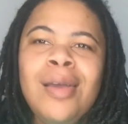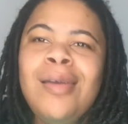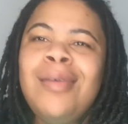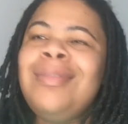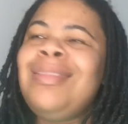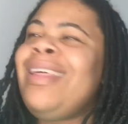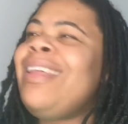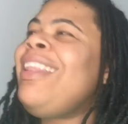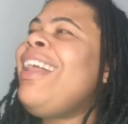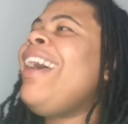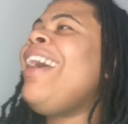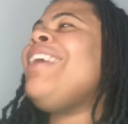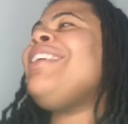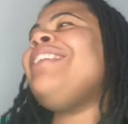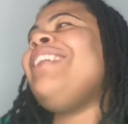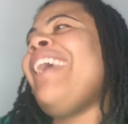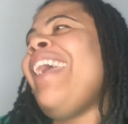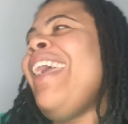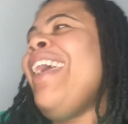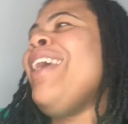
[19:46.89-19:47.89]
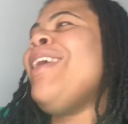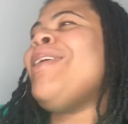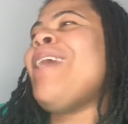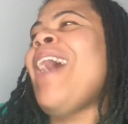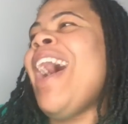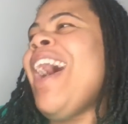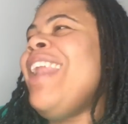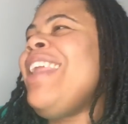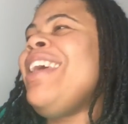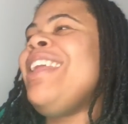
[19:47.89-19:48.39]
Like, damn,
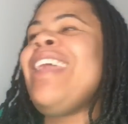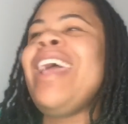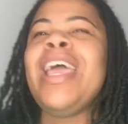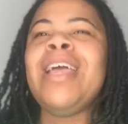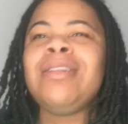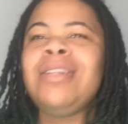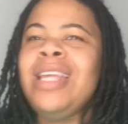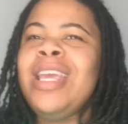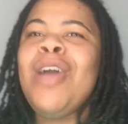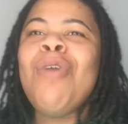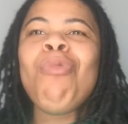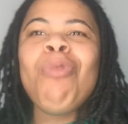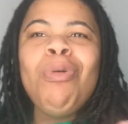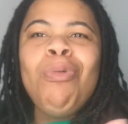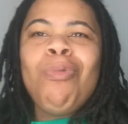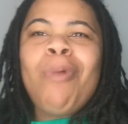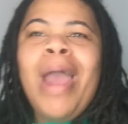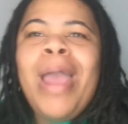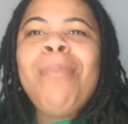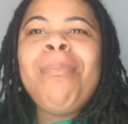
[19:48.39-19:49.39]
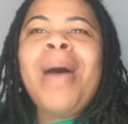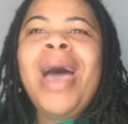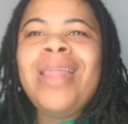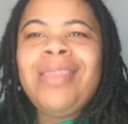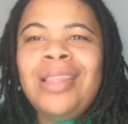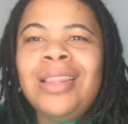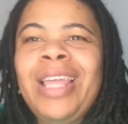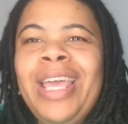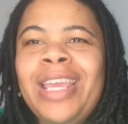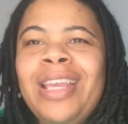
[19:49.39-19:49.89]
I didn't. And then we're right by the
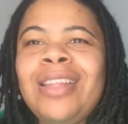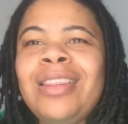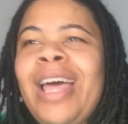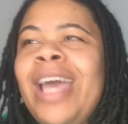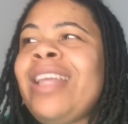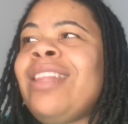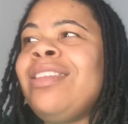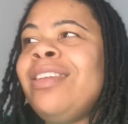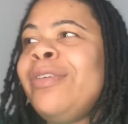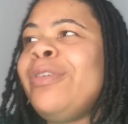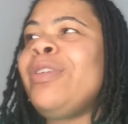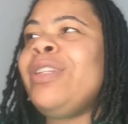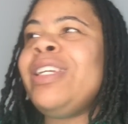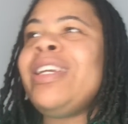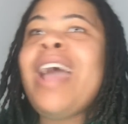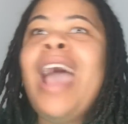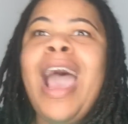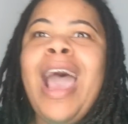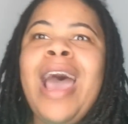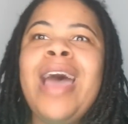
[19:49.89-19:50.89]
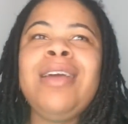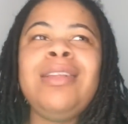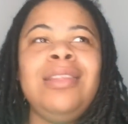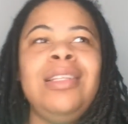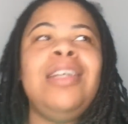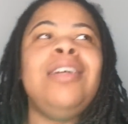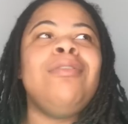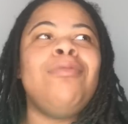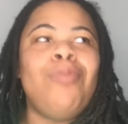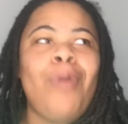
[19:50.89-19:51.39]
lake. Like, literally, I
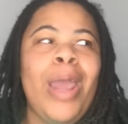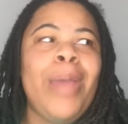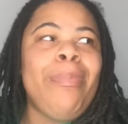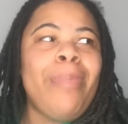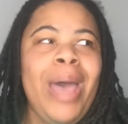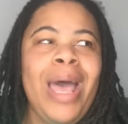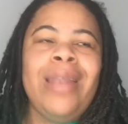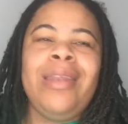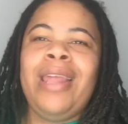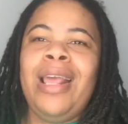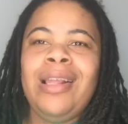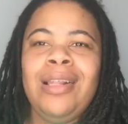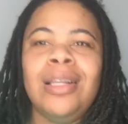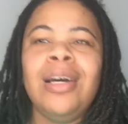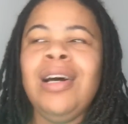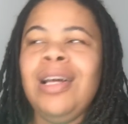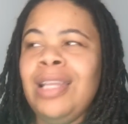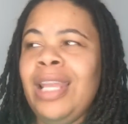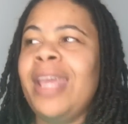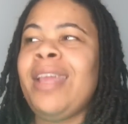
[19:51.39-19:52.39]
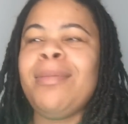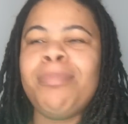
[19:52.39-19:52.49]
live right by Lake